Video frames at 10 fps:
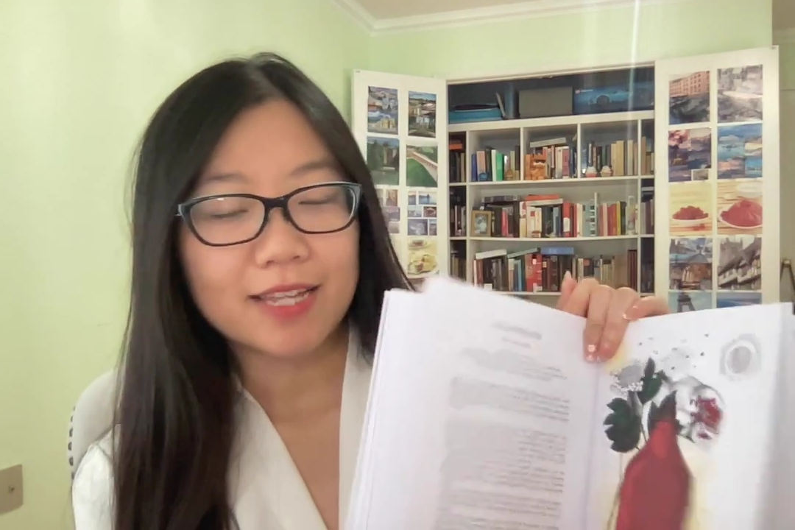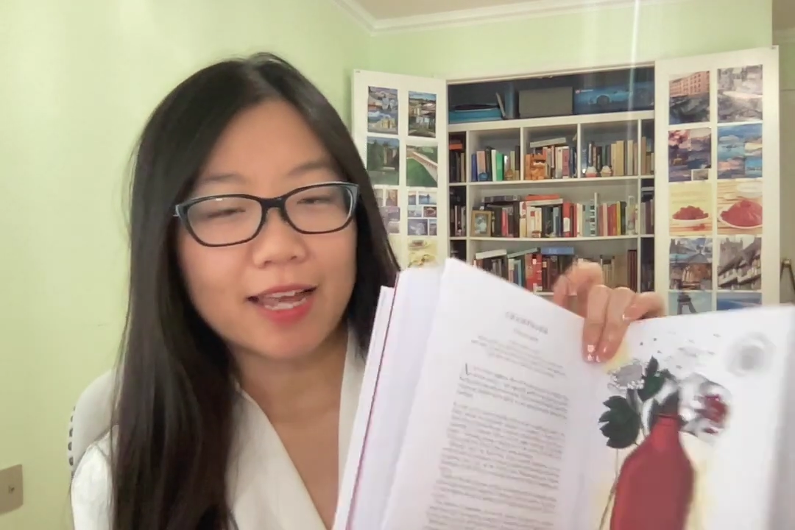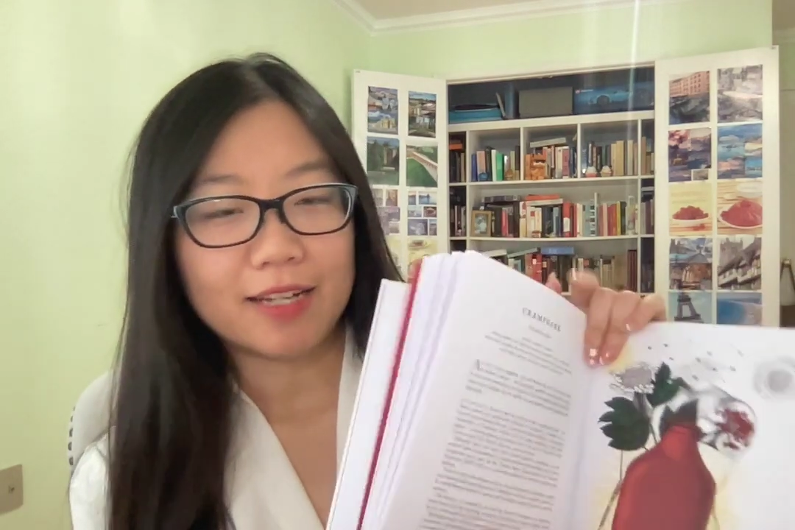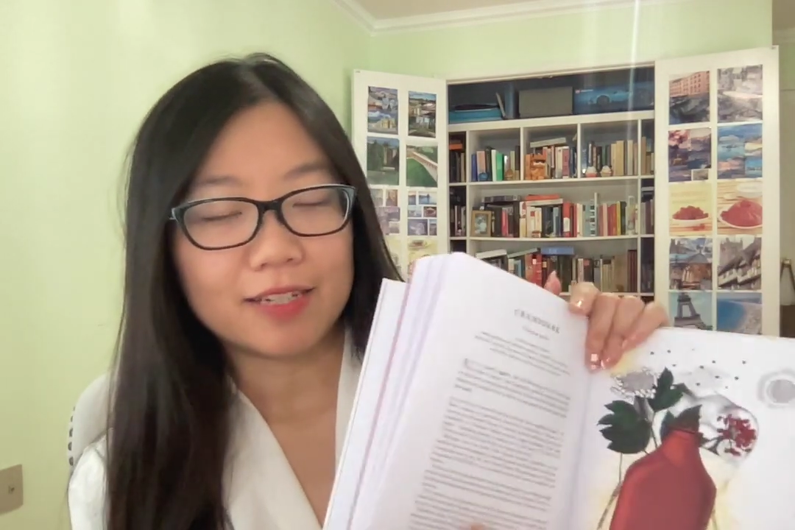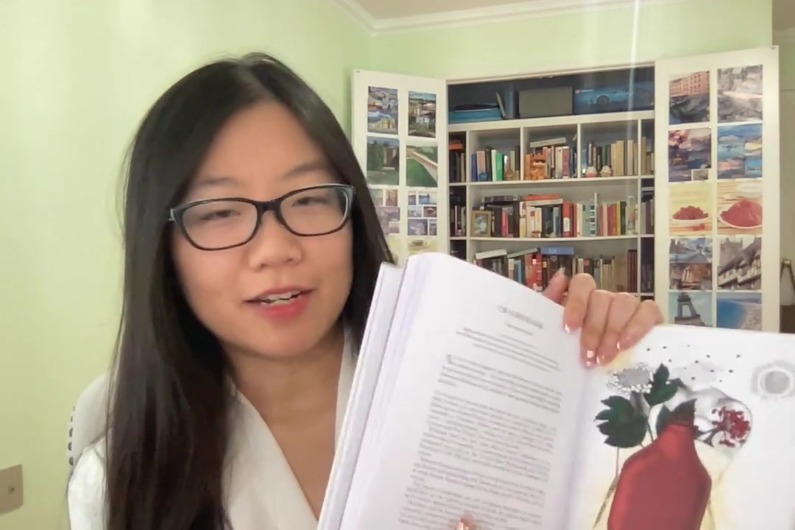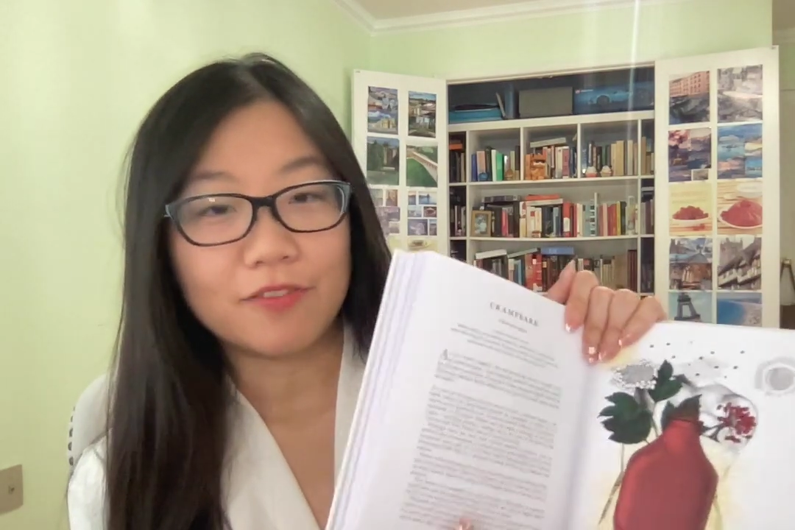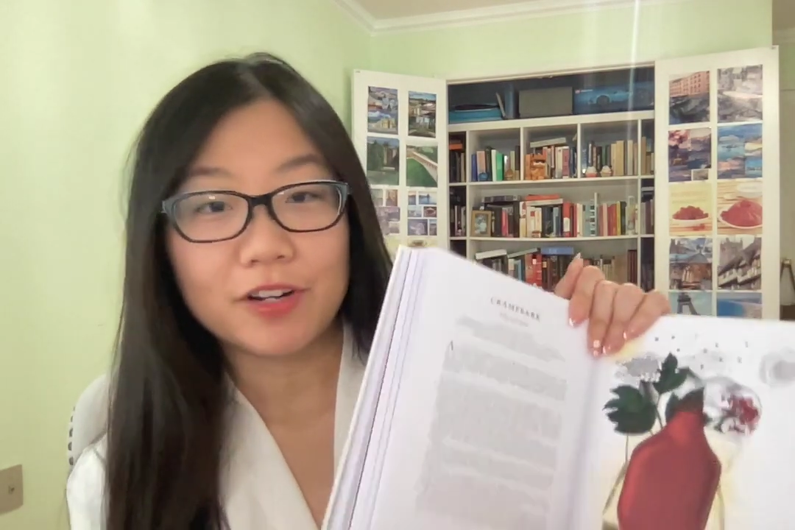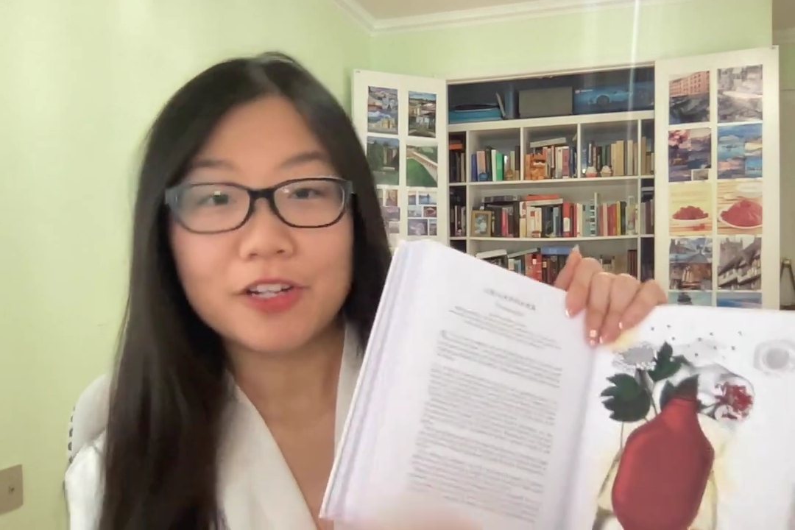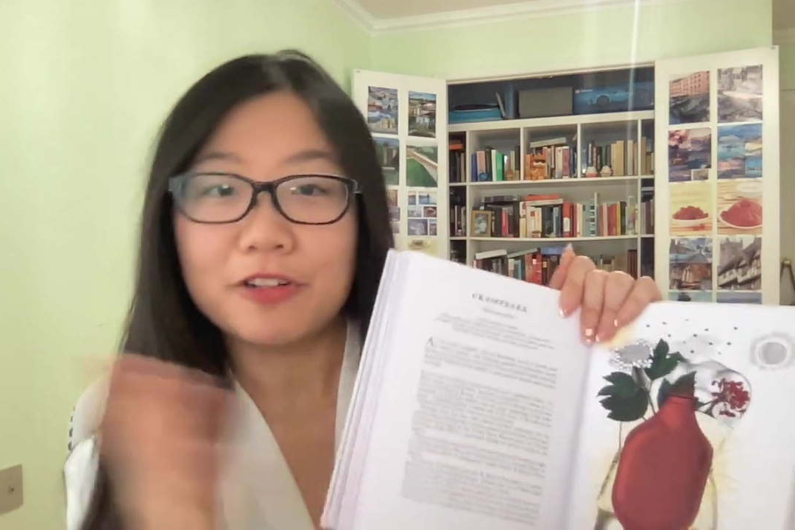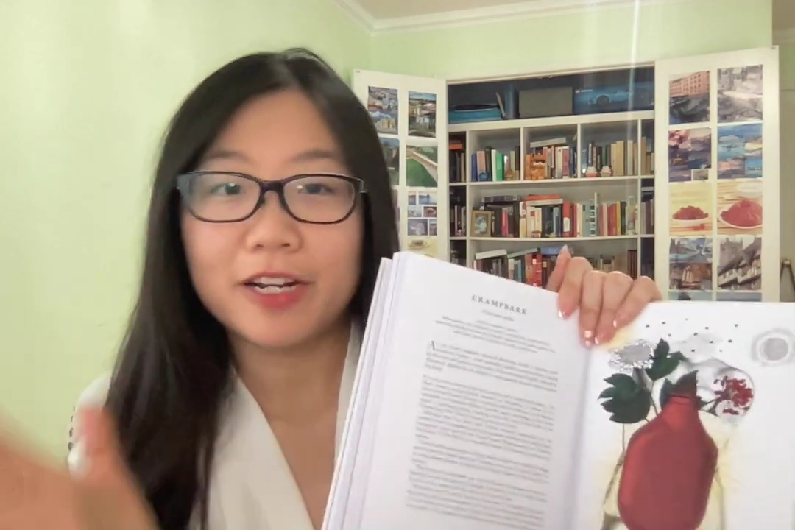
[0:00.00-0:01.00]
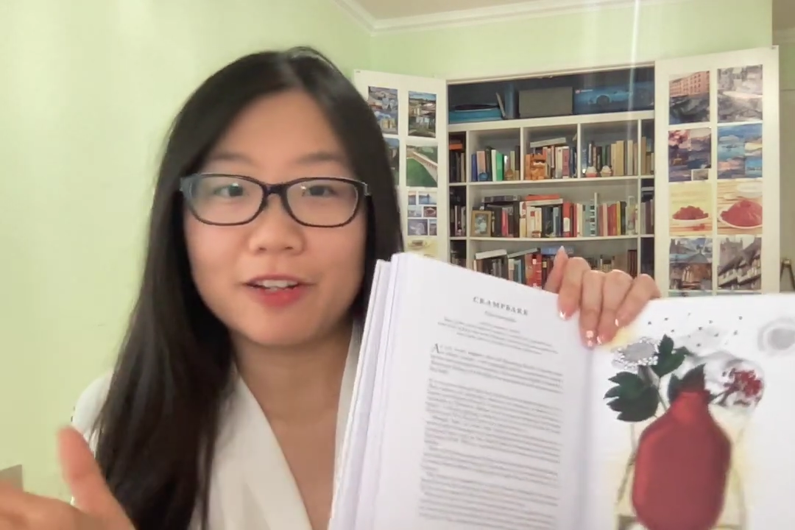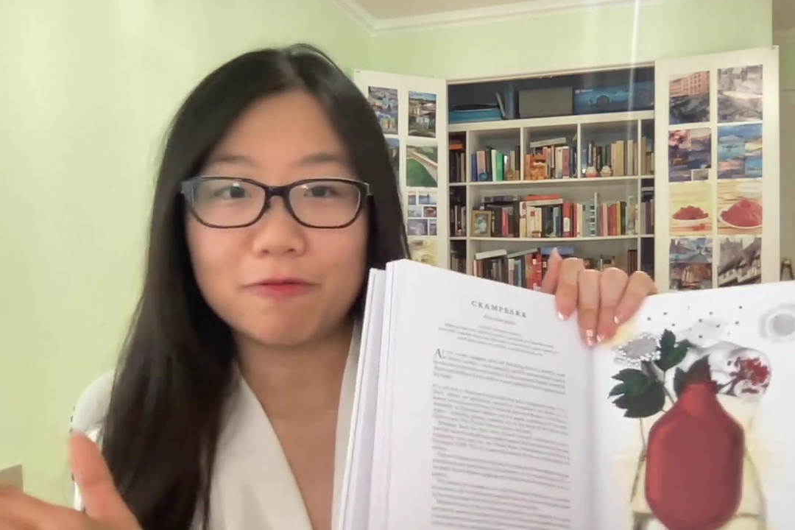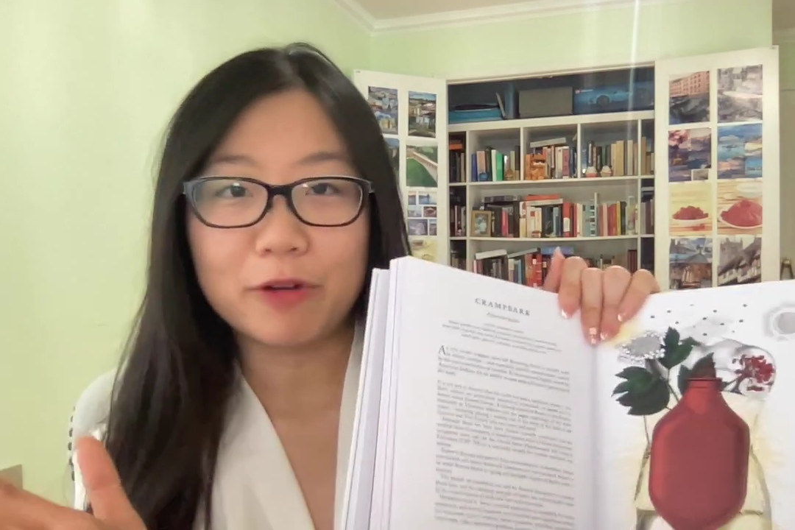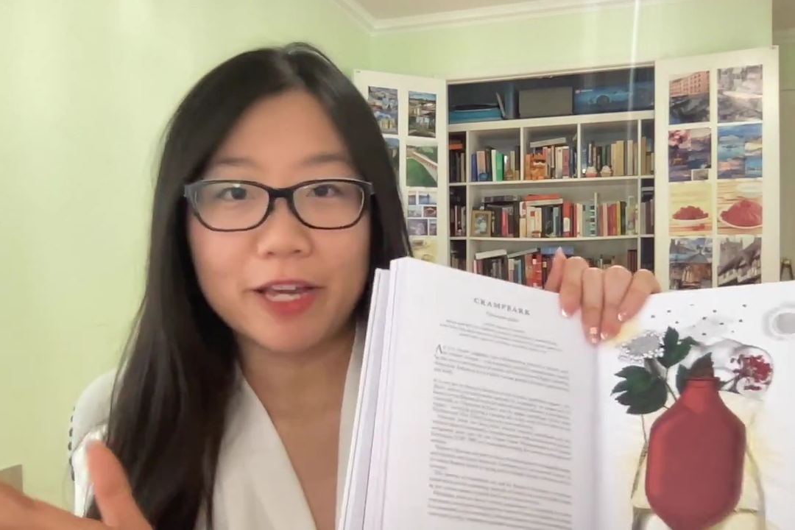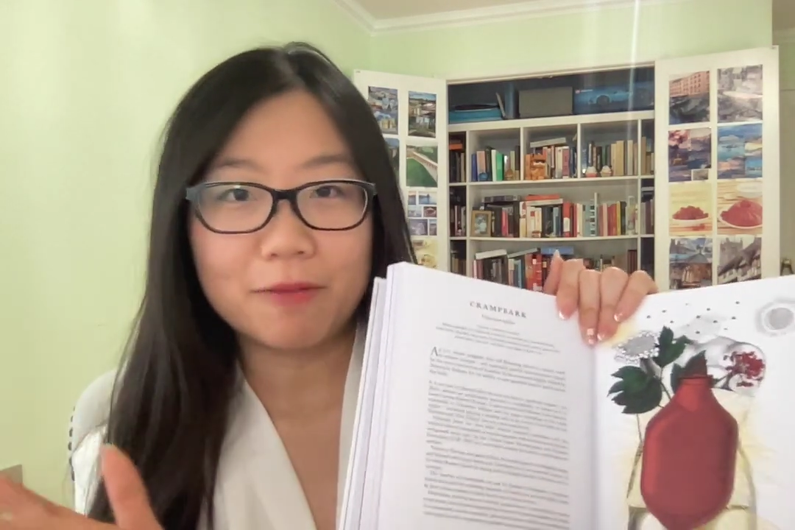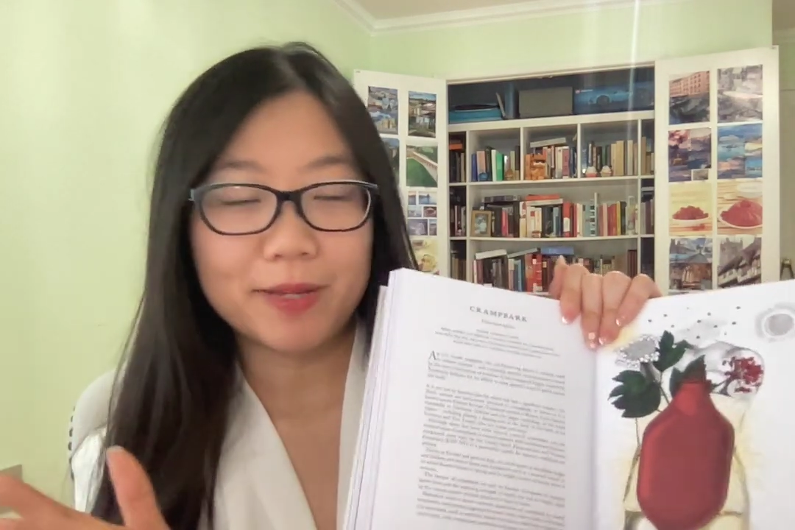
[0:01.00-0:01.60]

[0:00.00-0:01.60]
and in a very creative way,